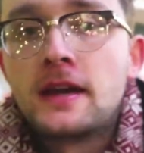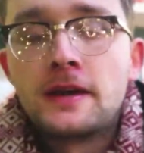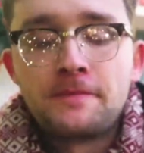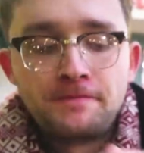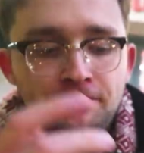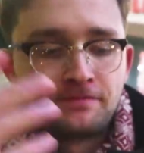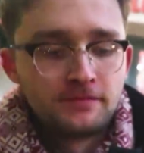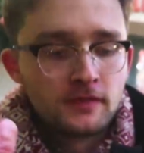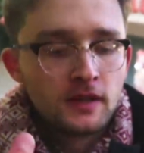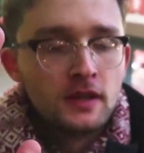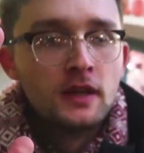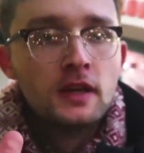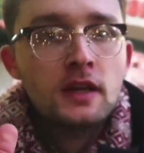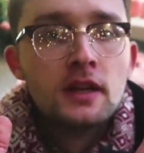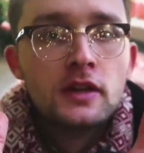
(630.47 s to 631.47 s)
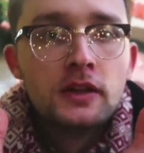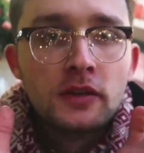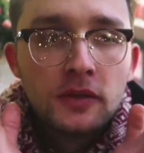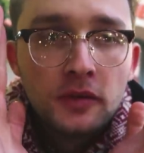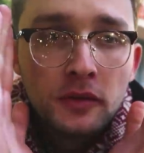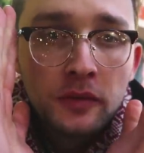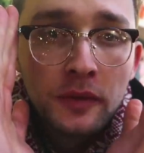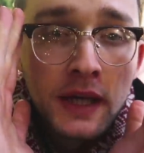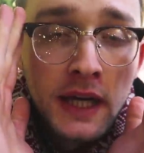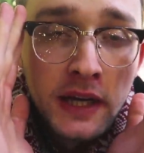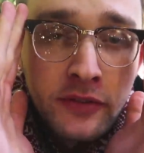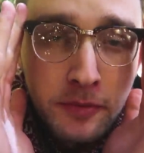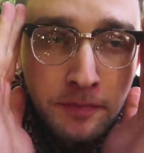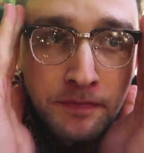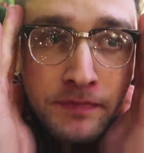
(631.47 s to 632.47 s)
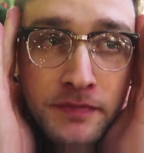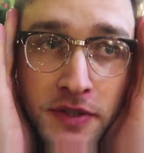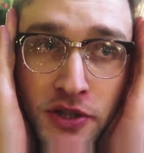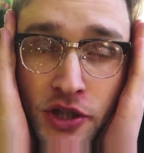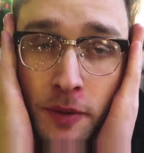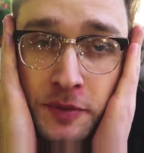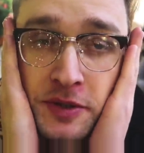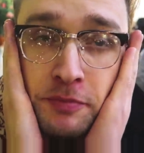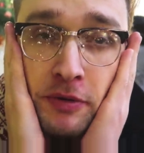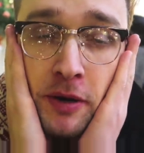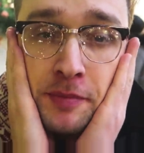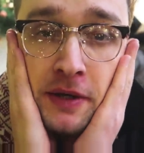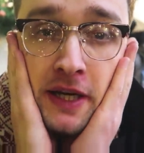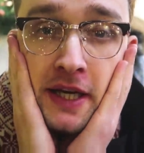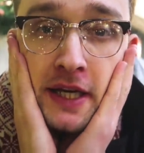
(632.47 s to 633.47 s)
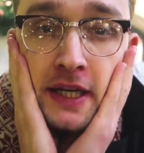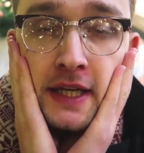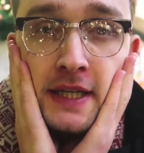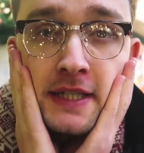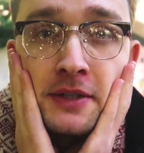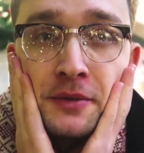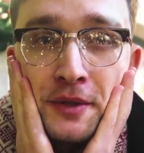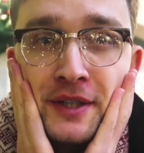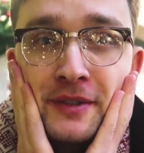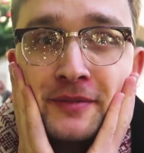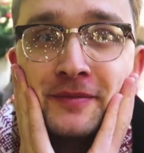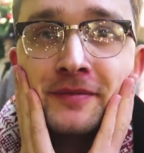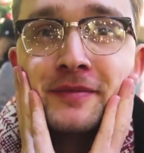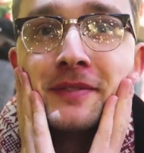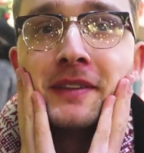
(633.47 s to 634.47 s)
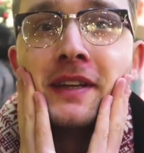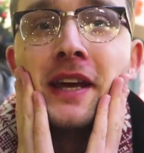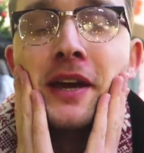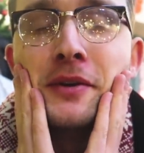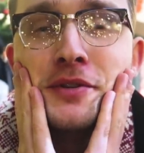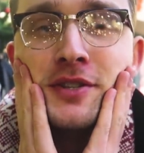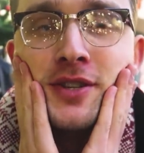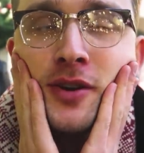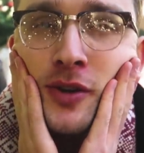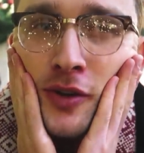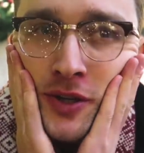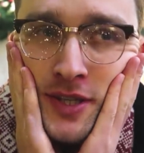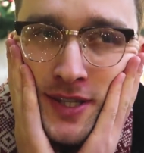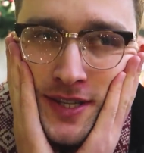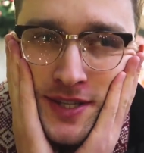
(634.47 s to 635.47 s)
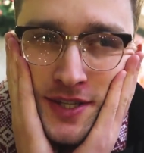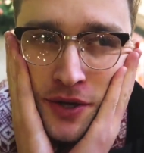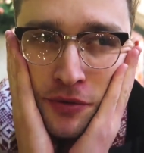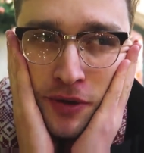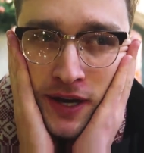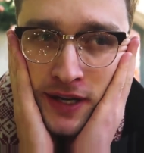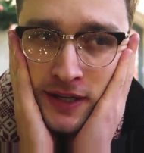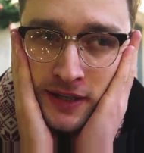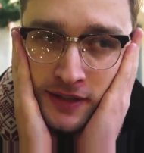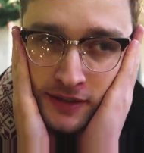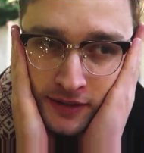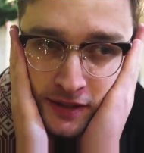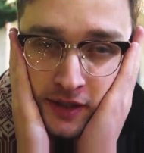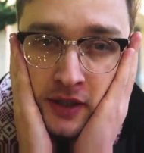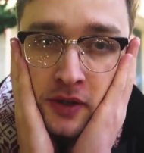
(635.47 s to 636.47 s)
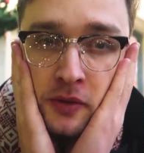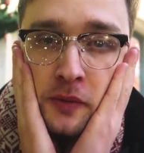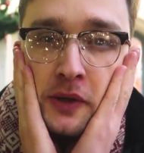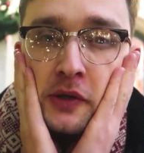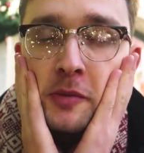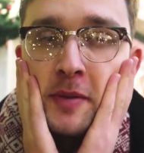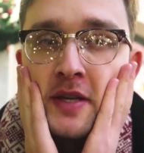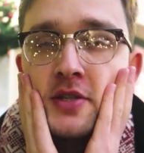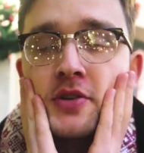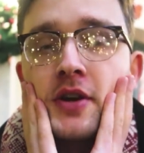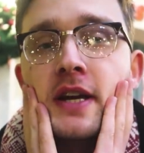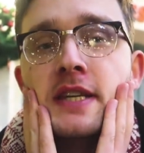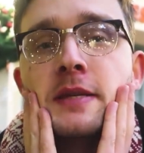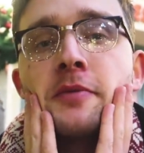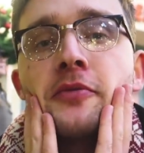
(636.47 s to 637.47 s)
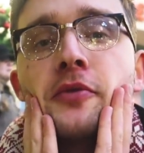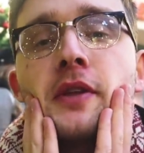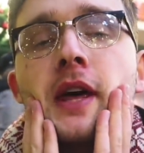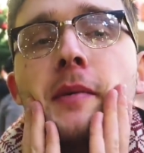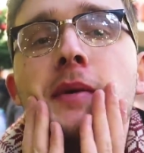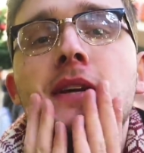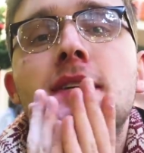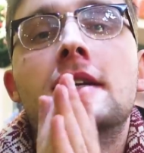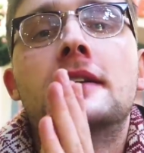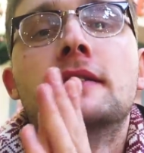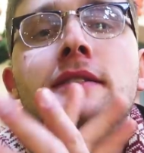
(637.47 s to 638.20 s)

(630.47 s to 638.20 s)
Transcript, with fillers: Yeah. We kind of stopped abruptly earlier, didn't we? Yeah. It was so noisy, so rainy. We were a bit stressed before that meeting.